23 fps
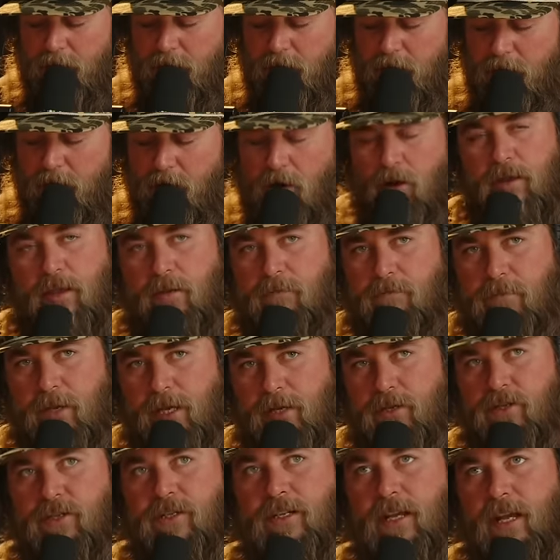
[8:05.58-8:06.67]
the on the
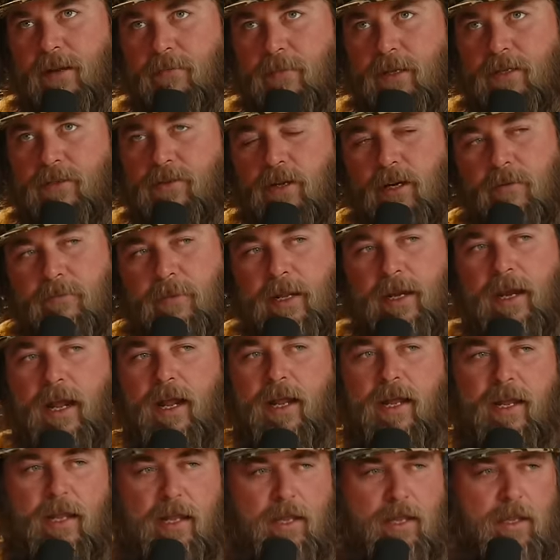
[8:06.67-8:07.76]
bench segments are gonna be
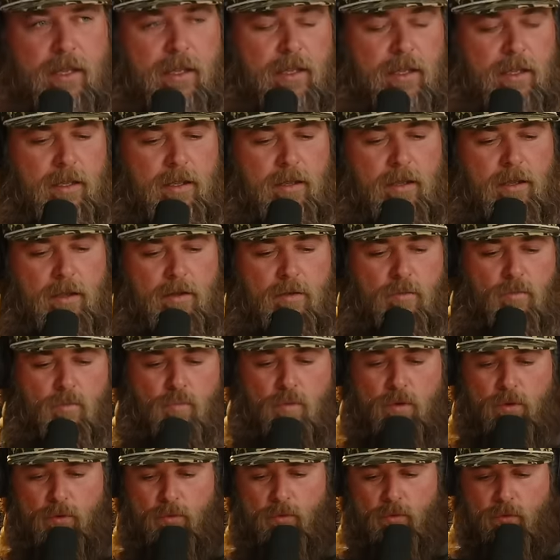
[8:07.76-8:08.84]
like
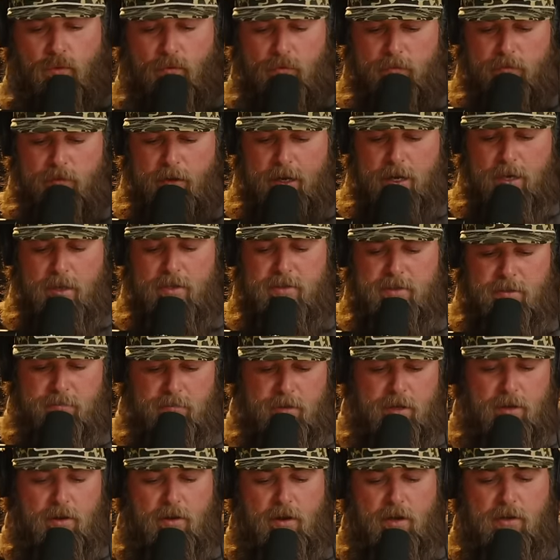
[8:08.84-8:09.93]
we'll we'll bring
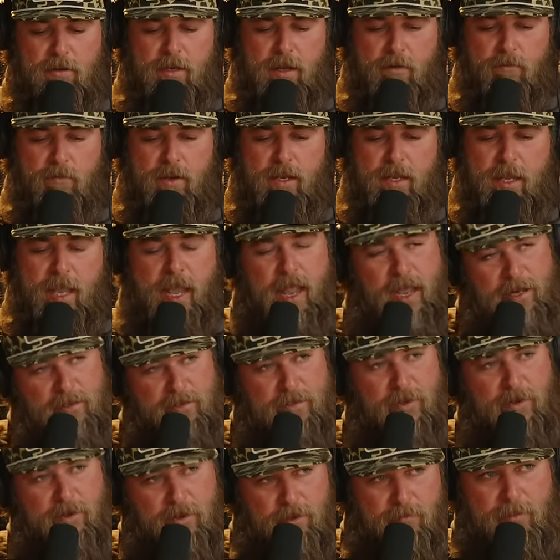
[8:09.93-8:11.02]
something on that we can
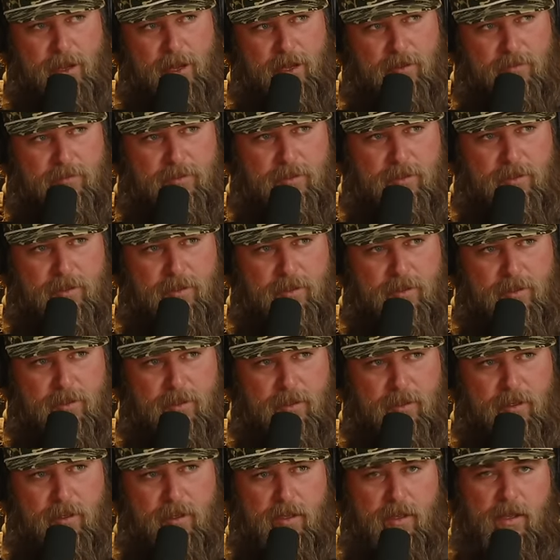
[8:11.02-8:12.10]
talk about
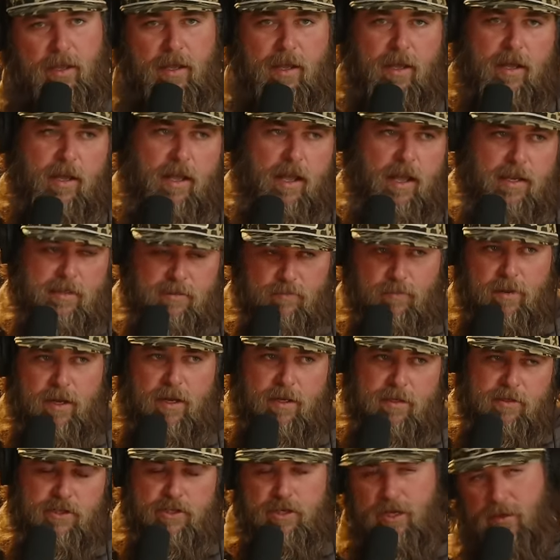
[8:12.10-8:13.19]
as well
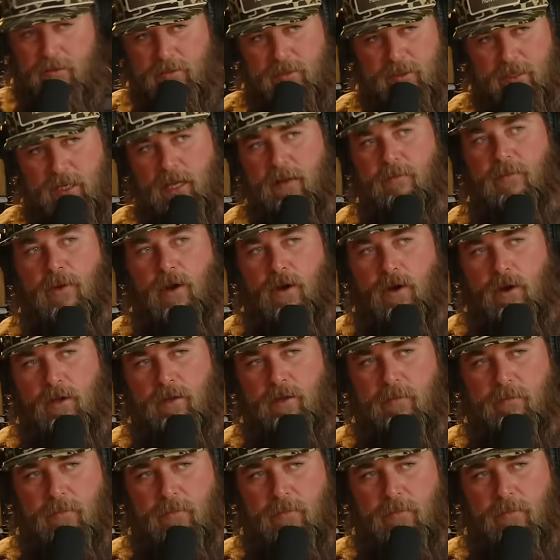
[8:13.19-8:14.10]
as show some on the